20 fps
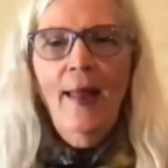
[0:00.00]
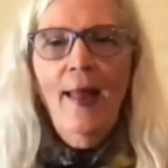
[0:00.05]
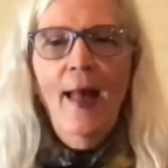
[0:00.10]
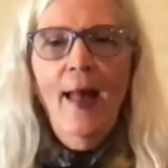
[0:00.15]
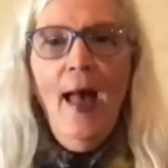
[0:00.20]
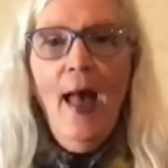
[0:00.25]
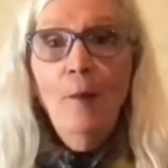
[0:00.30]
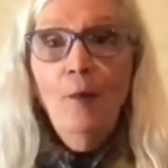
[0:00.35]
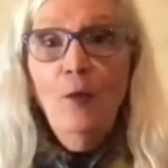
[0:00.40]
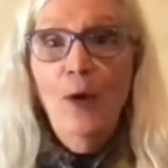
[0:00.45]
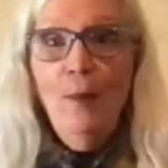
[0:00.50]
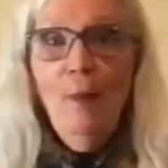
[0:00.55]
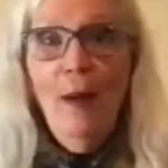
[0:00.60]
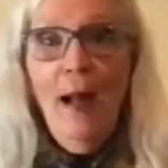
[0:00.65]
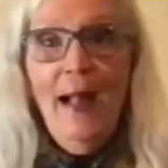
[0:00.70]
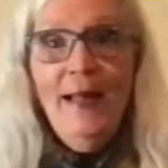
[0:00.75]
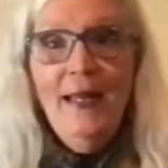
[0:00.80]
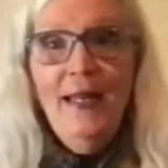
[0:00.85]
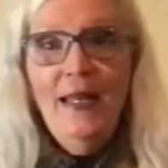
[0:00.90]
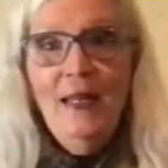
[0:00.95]
I'm
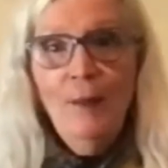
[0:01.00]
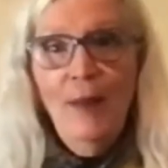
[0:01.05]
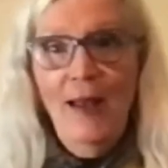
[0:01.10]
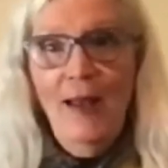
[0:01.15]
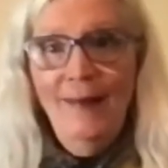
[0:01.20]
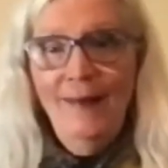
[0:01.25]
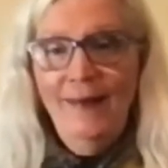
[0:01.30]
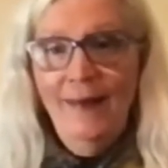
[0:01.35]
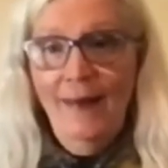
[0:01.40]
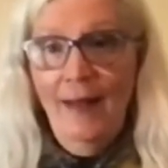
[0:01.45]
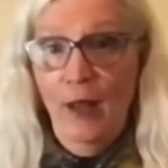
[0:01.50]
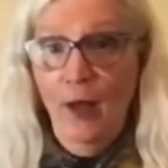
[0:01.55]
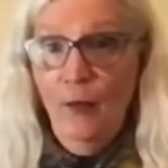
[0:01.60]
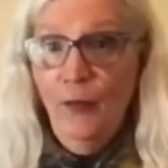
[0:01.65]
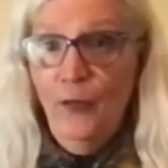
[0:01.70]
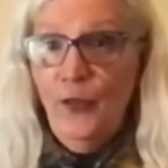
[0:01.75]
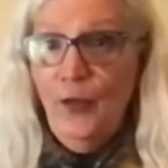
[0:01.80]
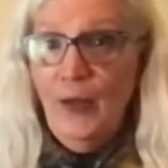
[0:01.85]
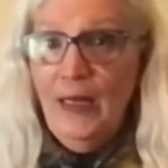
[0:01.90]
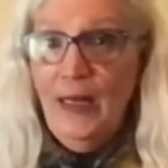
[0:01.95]
reminding
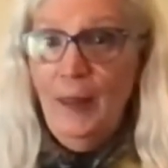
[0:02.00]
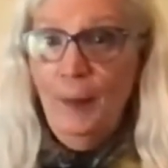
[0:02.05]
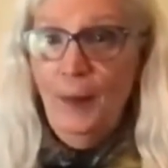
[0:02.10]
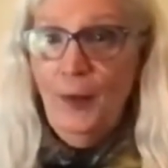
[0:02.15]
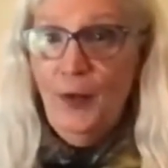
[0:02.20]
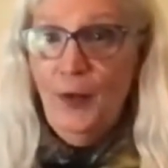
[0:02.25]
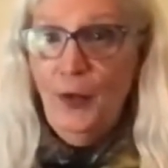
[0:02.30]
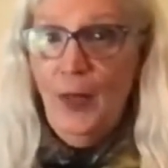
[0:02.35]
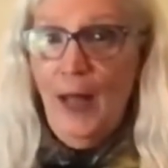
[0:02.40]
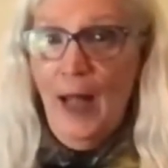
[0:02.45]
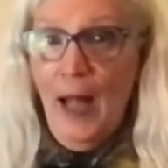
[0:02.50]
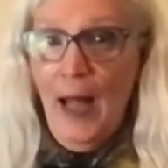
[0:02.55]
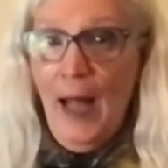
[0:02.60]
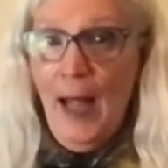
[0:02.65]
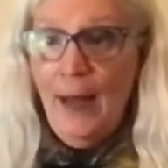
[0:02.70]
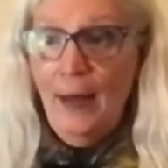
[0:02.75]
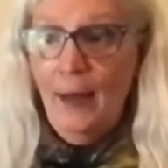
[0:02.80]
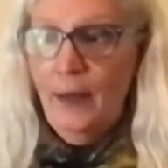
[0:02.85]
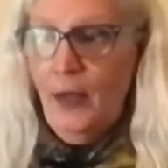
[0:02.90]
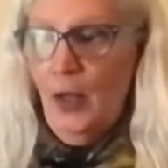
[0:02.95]
myself to keep a good
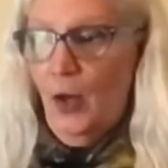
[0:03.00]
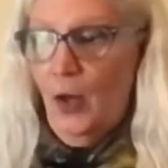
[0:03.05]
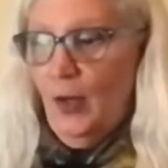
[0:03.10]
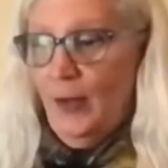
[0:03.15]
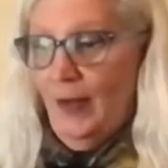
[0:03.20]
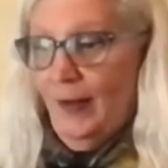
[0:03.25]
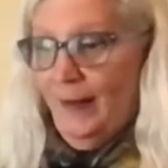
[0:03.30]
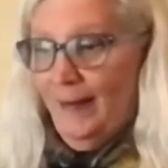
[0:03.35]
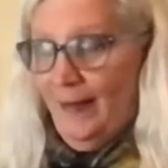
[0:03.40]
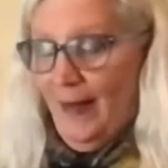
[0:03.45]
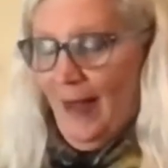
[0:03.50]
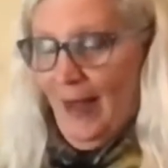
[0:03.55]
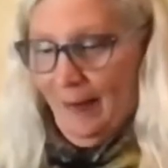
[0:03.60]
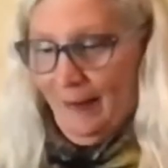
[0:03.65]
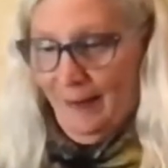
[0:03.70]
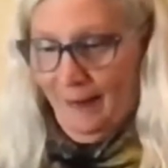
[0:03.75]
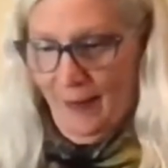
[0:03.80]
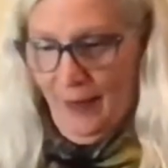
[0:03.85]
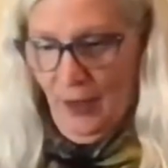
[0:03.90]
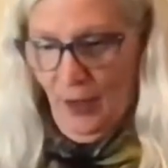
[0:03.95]
eye on all this
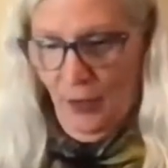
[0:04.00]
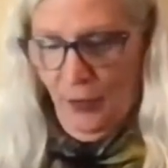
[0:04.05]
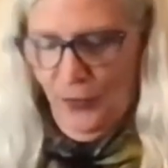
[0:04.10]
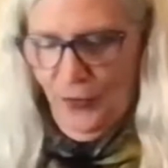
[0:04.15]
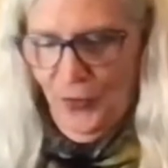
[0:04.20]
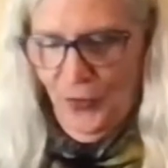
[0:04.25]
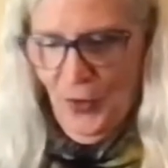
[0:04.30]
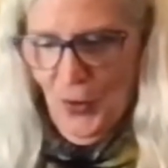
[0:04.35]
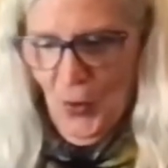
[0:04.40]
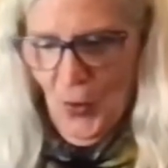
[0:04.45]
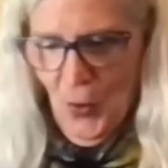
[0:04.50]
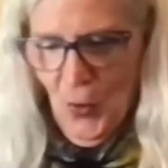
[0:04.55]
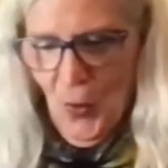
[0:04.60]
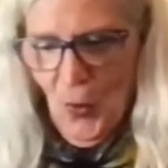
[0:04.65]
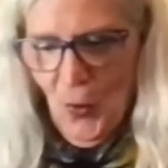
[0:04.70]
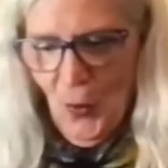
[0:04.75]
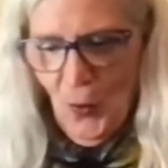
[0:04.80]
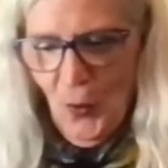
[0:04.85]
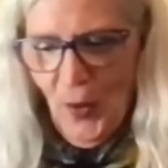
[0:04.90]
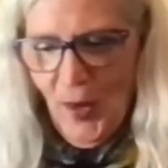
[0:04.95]
tech stuff.
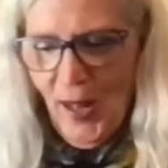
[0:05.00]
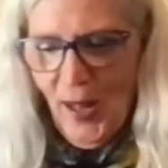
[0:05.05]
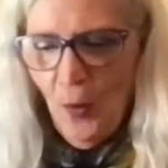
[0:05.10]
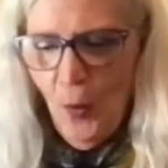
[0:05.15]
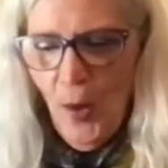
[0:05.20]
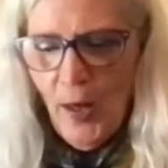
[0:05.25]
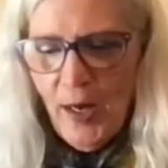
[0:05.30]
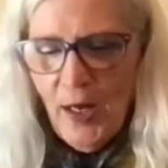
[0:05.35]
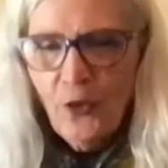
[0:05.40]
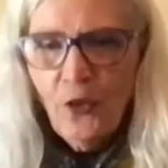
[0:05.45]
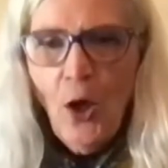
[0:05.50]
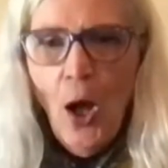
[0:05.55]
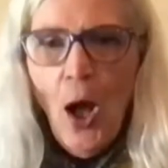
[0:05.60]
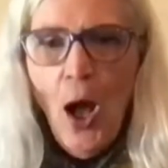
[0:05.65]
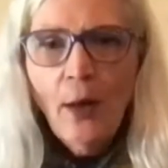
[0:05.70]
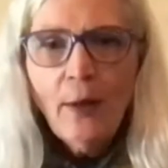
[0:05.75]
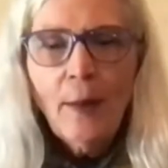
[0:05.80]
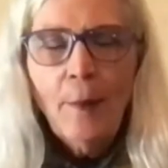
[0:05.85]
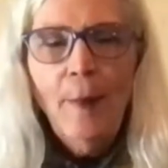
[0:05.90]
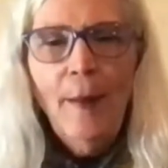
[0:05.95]
What I want to
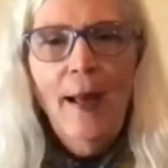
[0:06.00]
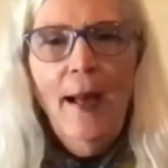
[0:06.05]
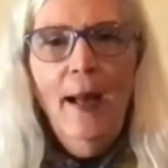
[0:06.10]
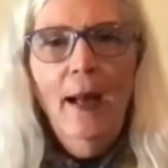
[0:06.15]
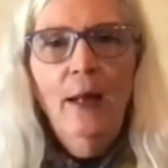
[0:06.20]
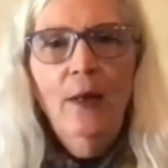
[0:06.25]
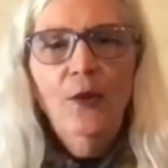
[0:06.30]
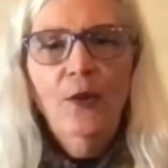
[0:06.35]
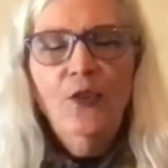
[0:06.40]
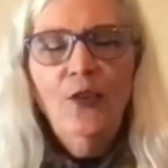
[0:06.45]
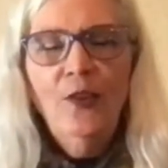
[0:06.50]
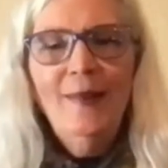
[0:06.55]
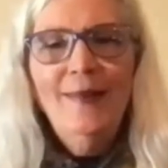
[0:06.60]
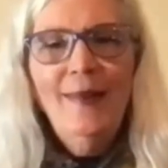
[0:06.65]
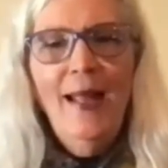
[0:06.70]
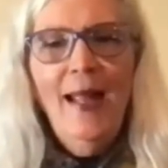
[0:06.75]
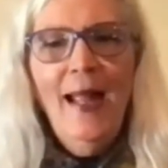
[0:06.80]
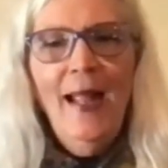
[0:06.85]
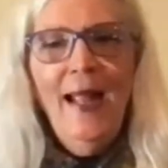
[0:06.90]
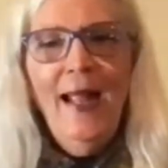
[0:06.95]
talk about
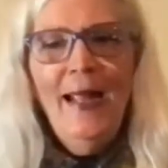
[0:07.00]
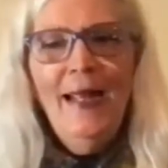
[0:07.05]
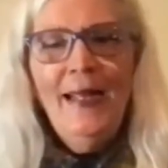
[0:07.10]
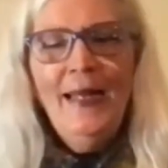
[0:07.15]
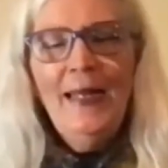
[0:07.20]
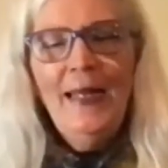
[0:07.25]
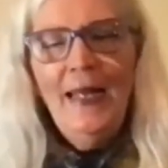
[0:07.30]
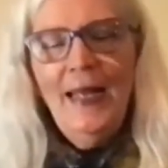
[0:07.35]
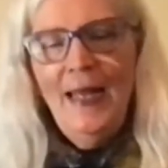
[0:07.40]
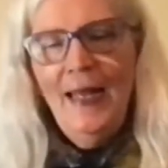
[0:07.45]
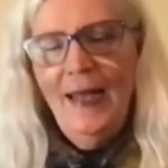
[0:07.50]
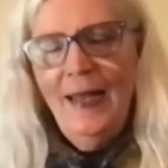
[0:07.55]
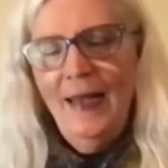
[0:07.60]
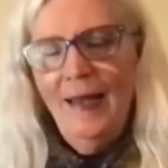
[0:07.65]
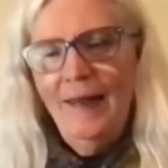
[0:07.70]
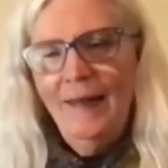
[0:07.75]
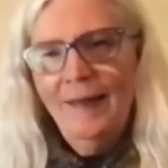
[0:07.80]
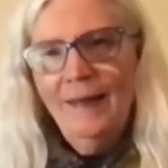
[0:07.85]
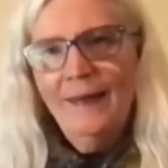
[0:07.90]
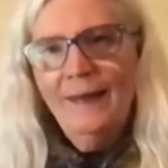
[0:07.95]
today
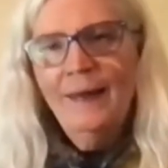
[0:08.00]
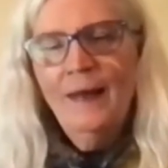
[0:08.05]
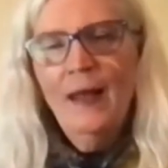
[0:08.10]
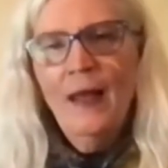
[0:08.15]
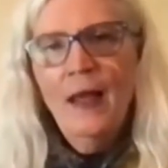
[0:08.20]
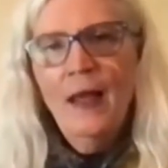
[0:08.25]
is,